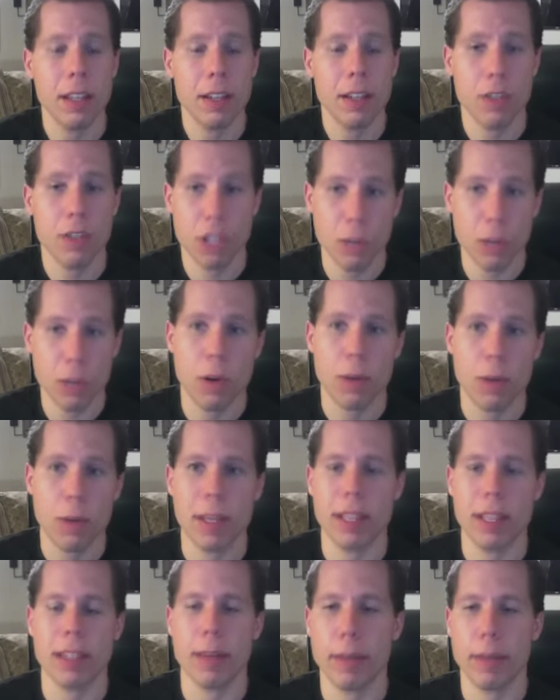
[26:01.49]
she will
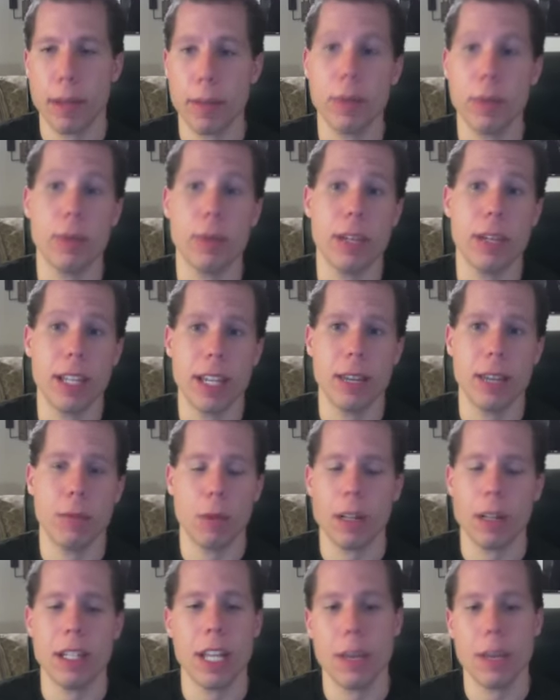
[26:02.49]
be in WWE and
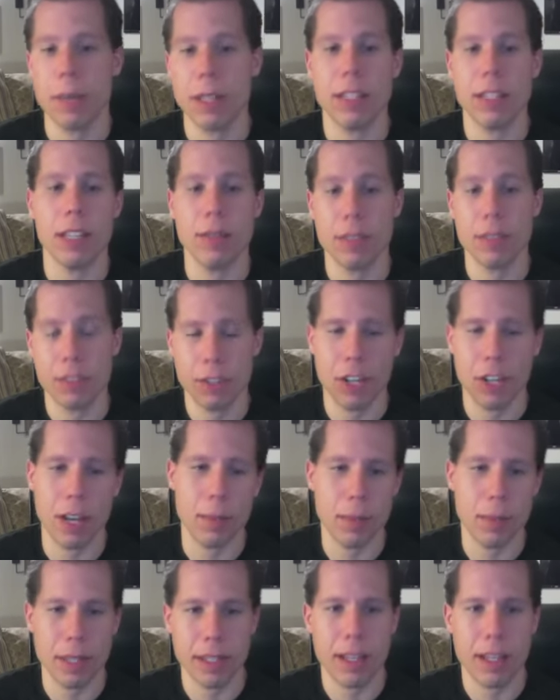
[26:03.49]
one day be Divas
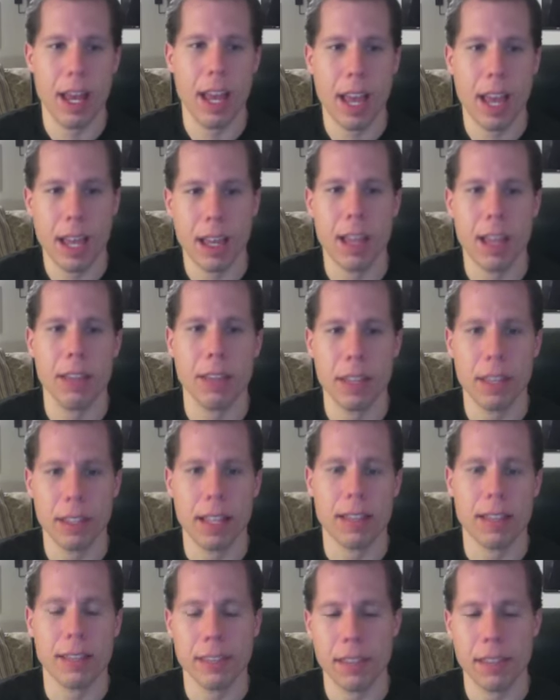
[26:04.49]
Champion. I think
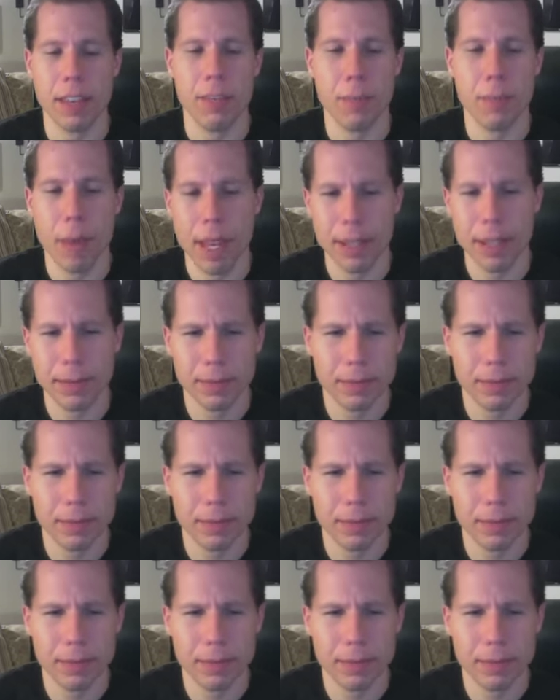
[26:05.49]
that's a safe bet.